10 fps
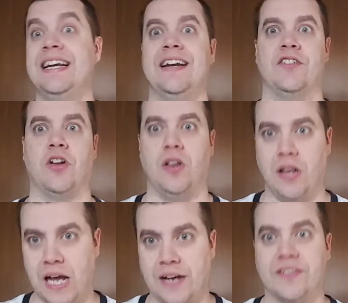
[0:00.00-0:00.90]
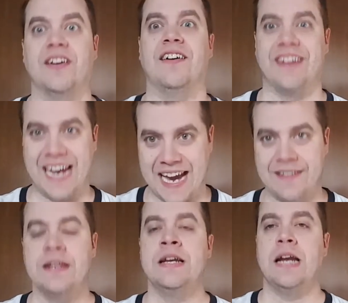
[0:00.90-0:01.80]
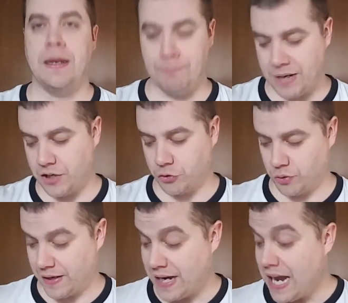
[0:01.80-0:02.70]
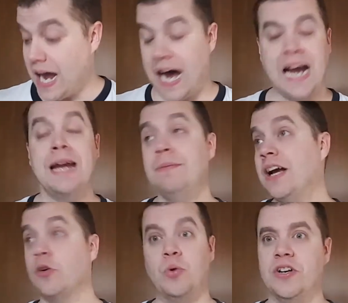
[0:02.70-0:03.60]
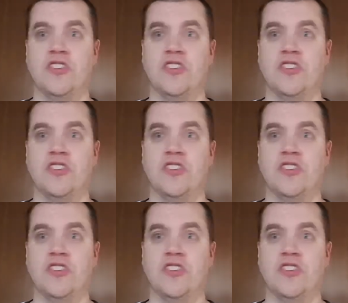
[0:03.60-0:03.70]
is a lot of hate and bigotry. I am not going